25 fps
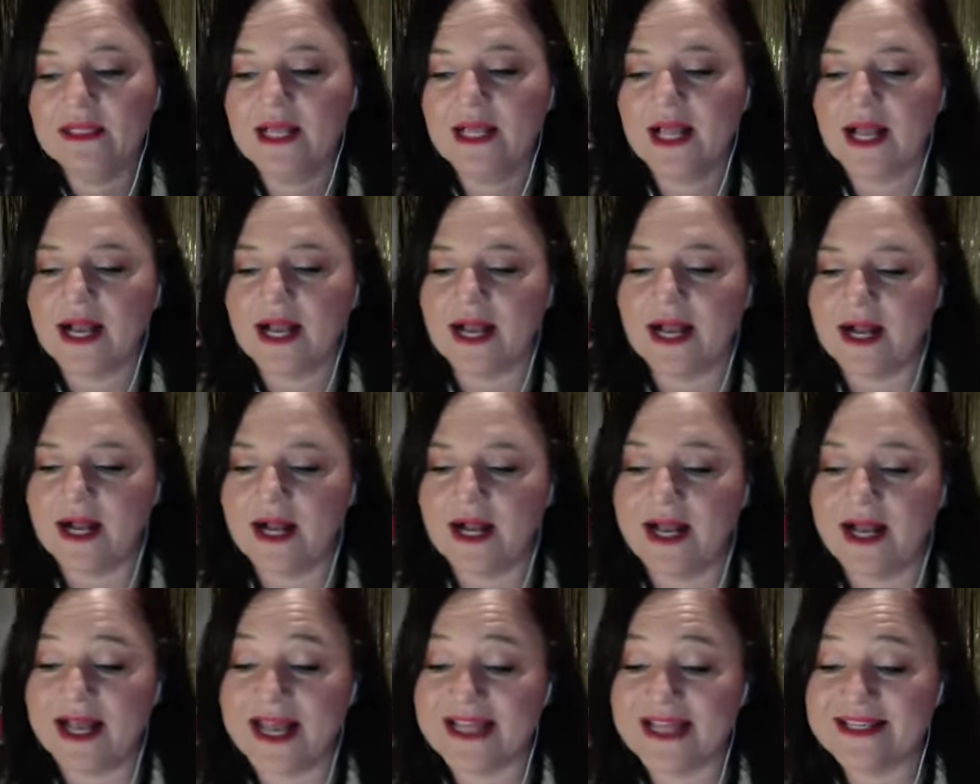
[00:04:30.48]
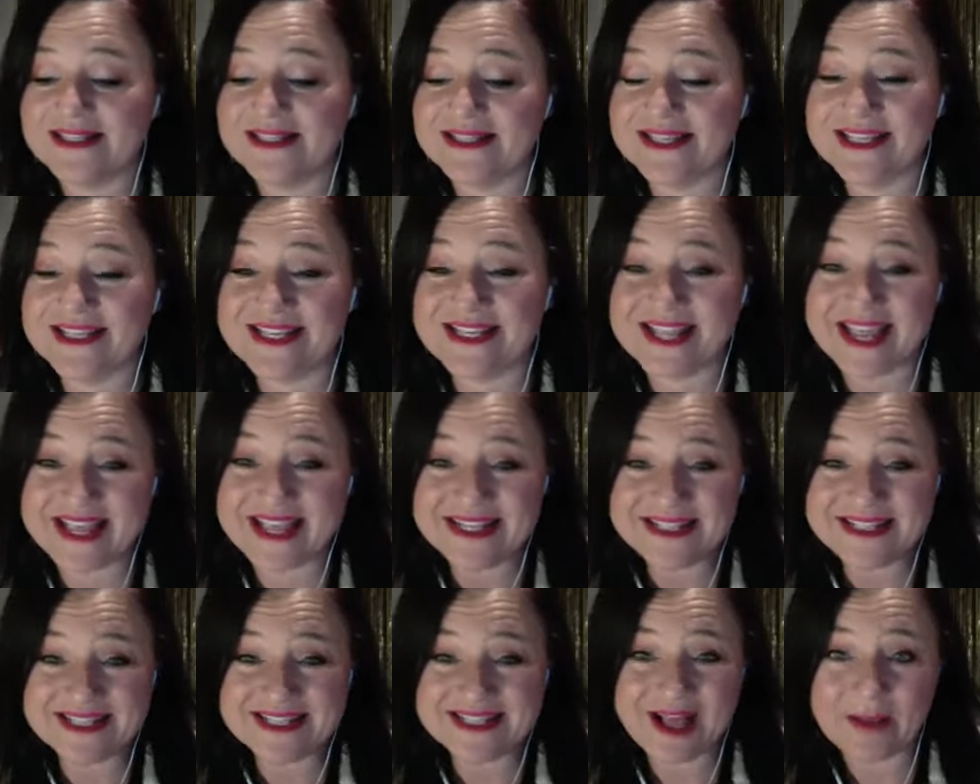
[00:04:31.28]
And it
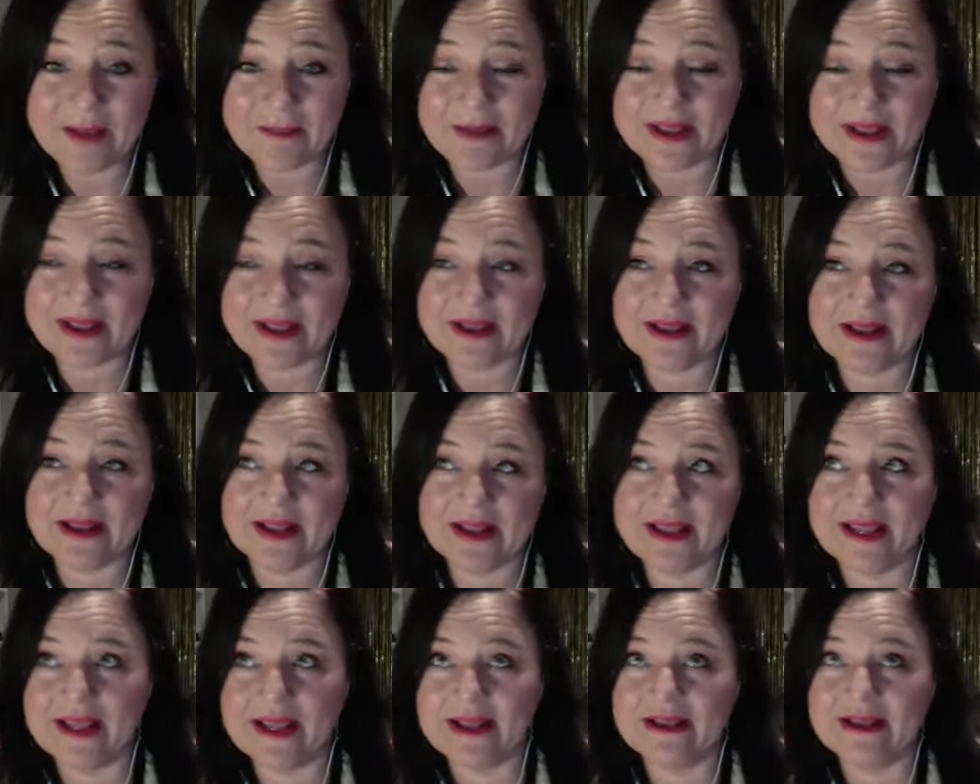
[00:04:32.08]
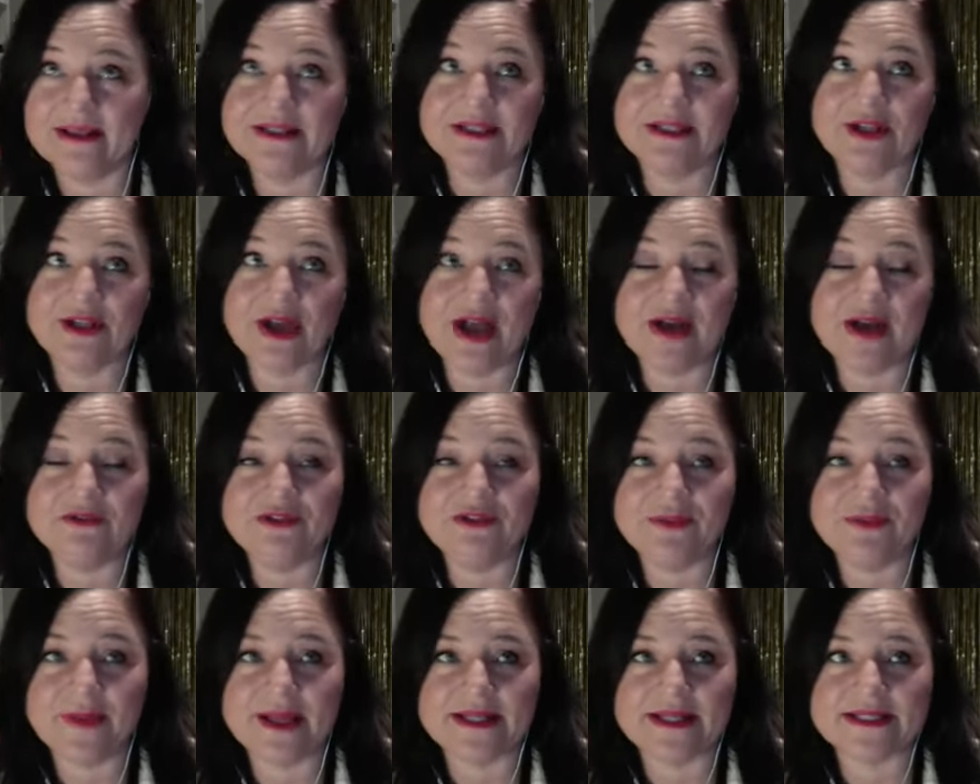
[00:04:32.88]
ended up, you know,
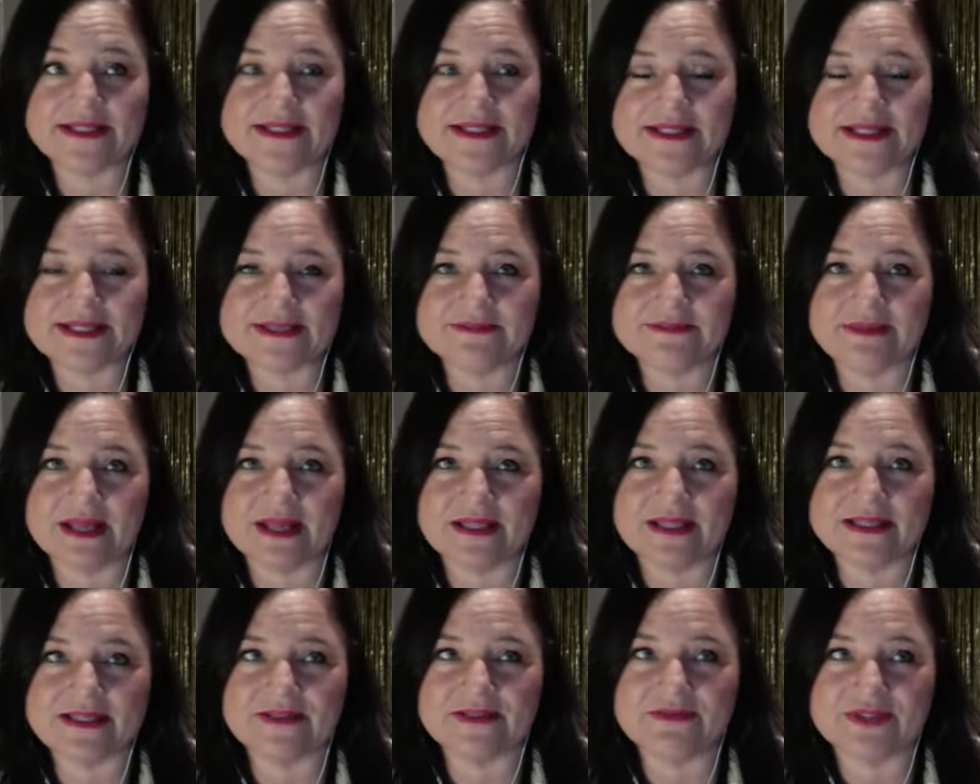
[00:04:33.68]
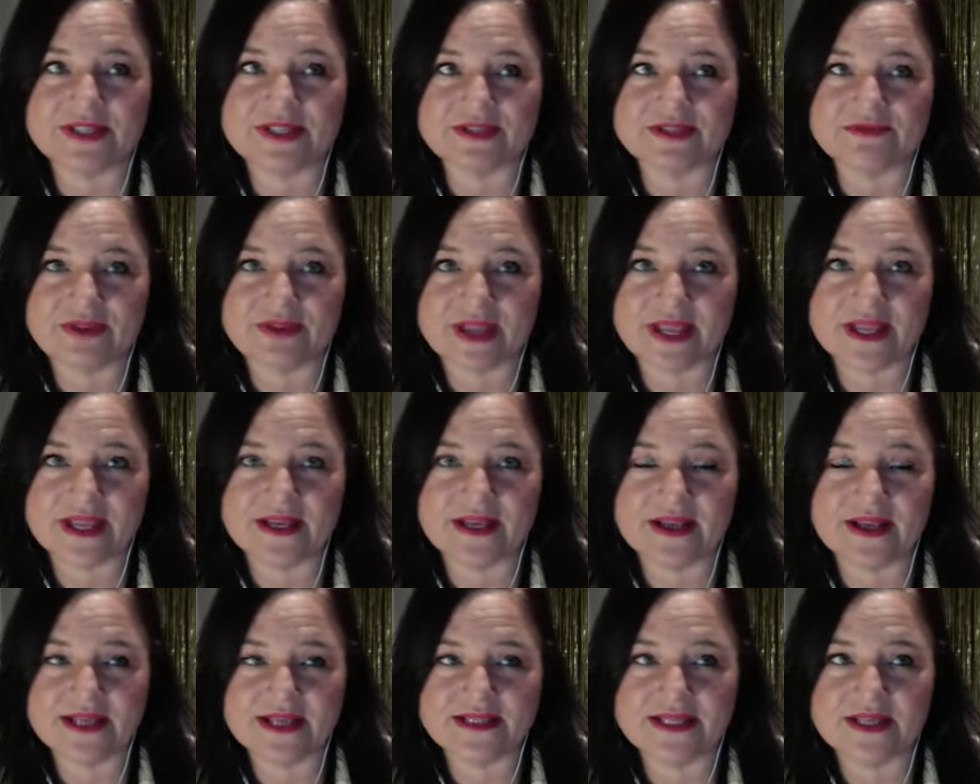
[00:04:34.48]
after about 6 months of just
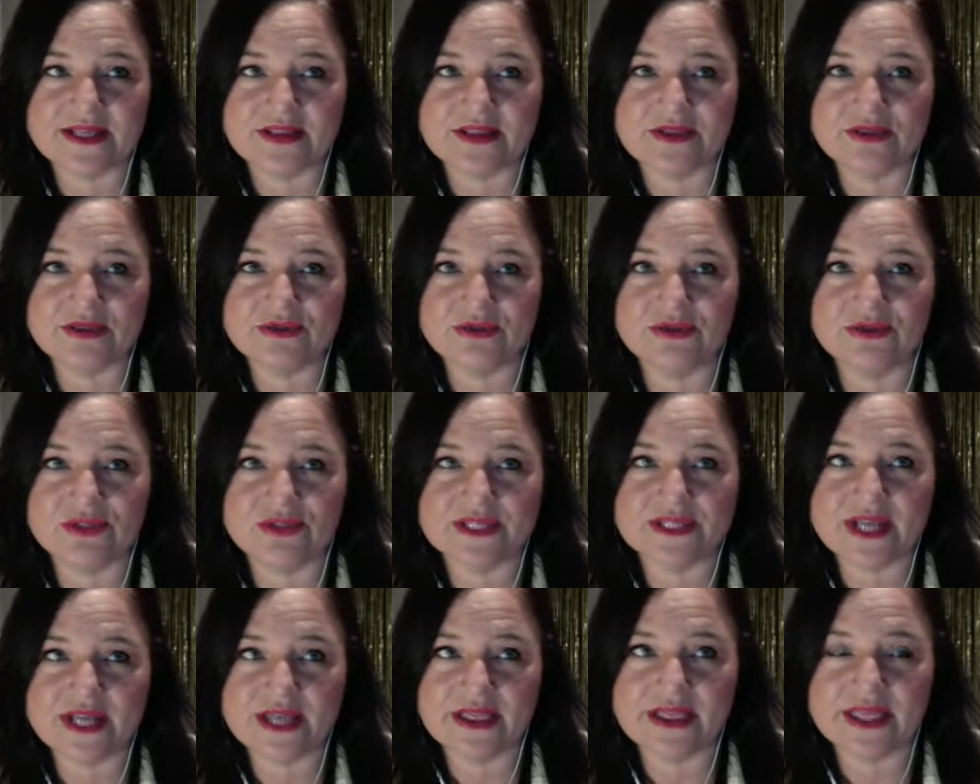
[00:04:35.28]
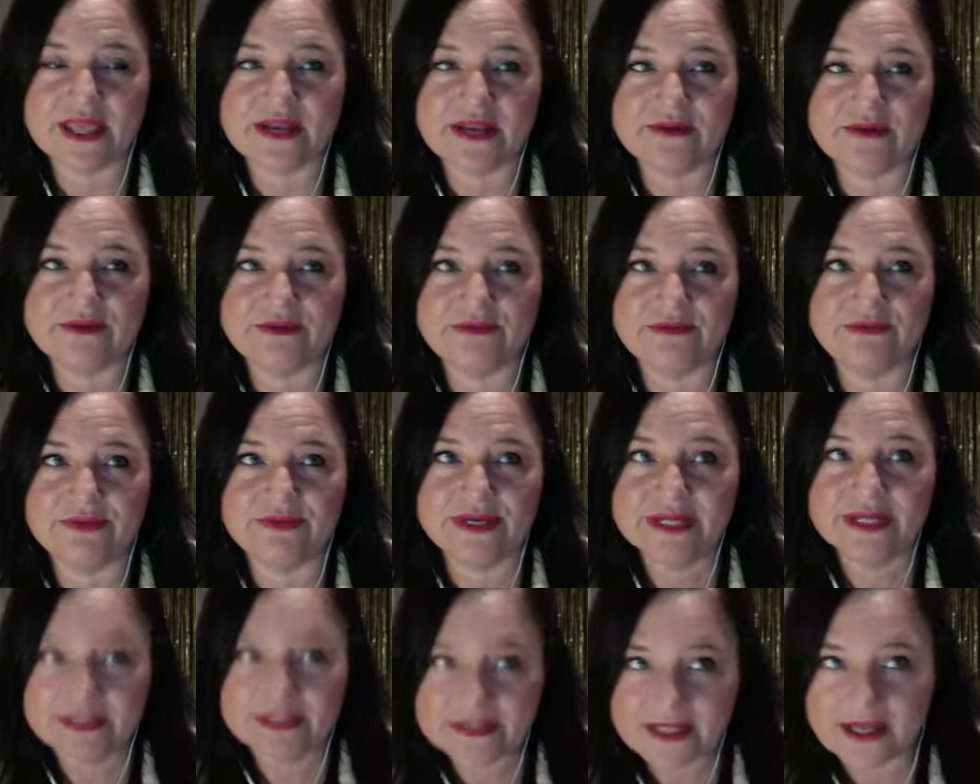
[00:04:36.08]
recognizing thoughts, I then
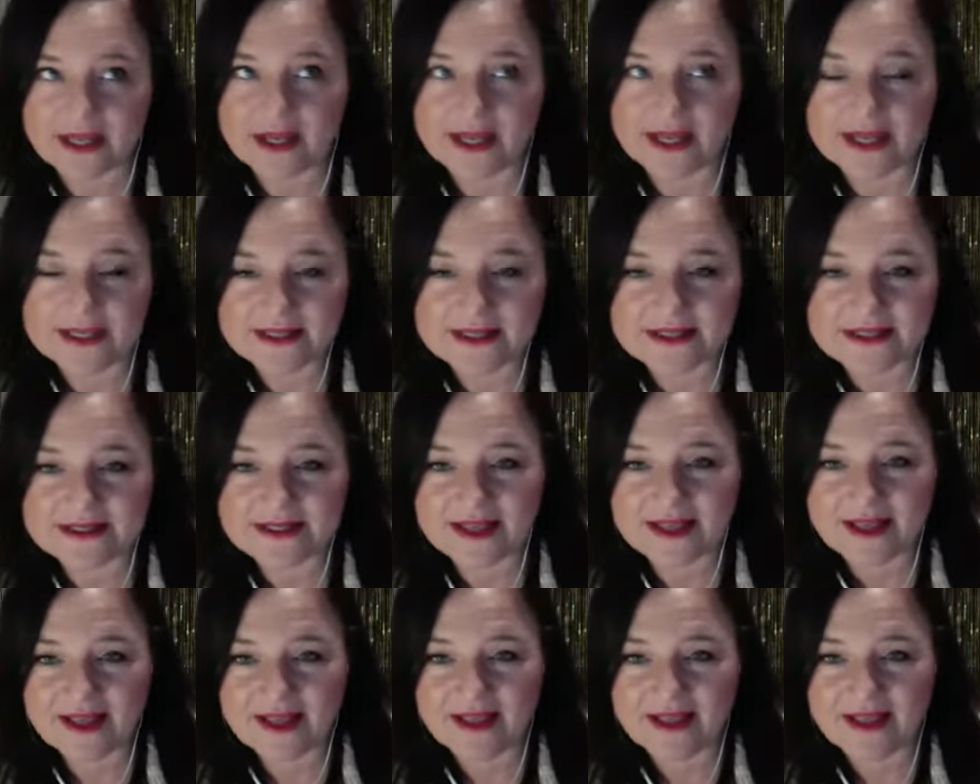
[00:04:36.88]
realized